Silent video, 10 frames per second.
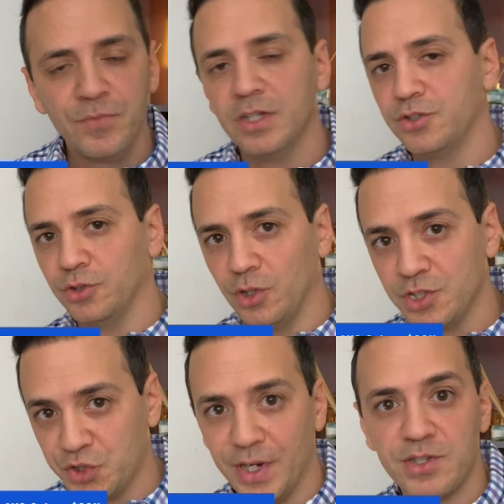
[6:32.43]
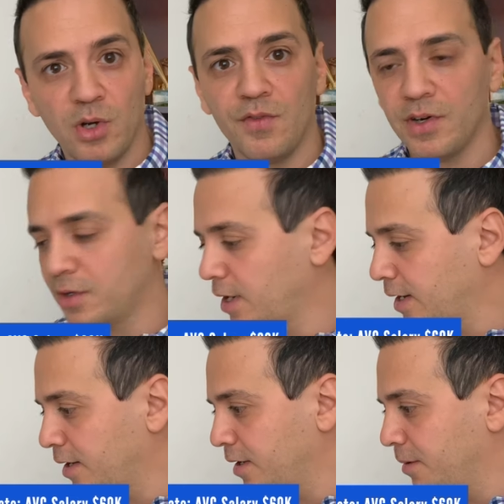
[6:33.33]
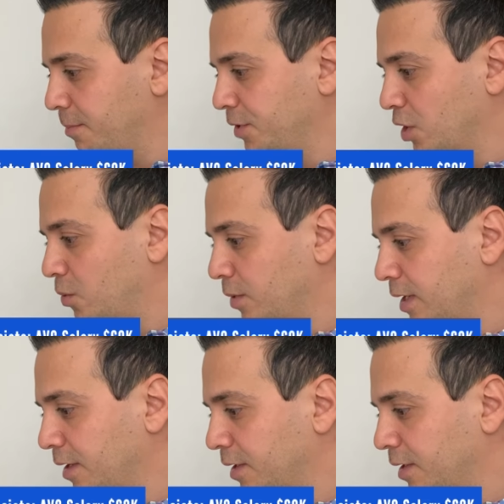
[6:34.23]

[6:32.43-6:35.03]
So don't stress over, um, you know, uh,